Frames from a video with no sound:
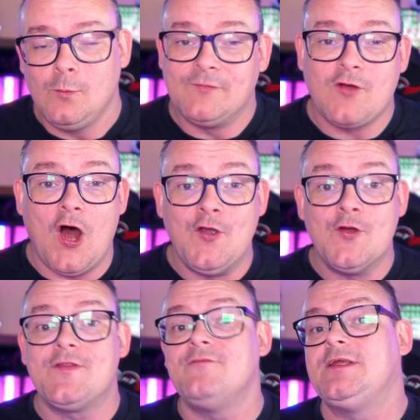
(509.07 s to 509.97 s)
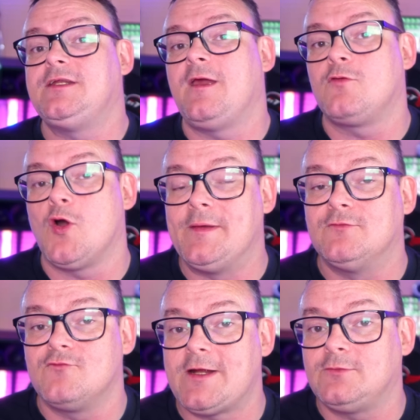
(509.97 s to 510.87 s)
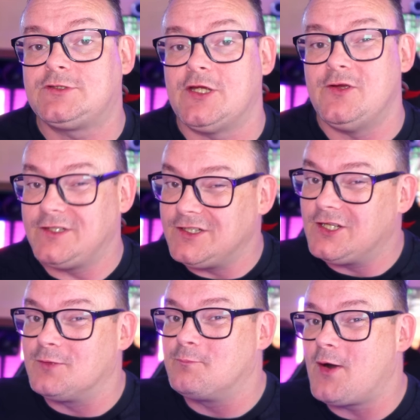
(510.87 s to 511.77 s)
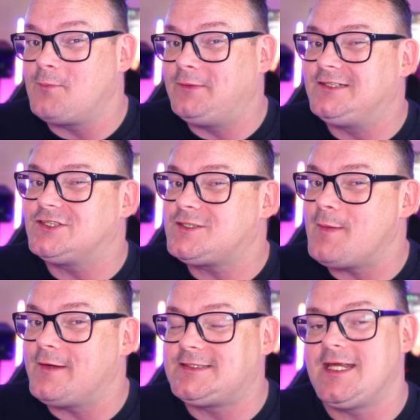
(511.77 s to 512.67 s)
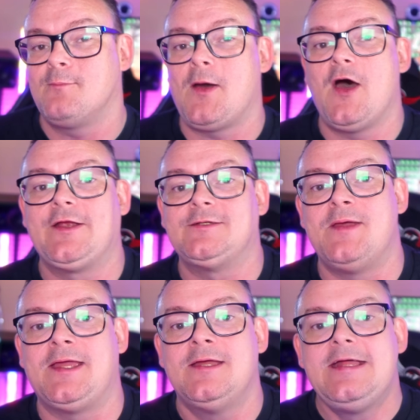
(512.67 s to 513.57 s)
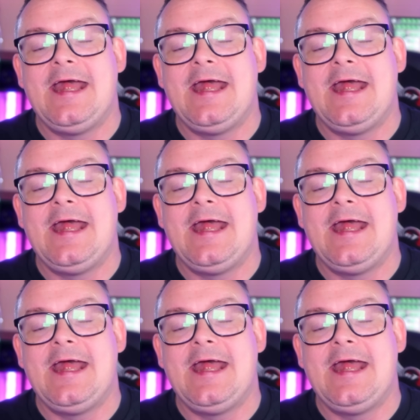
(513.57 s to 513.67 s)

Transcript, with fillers: We've got another video coming real soon. You can probably just about see it behind me.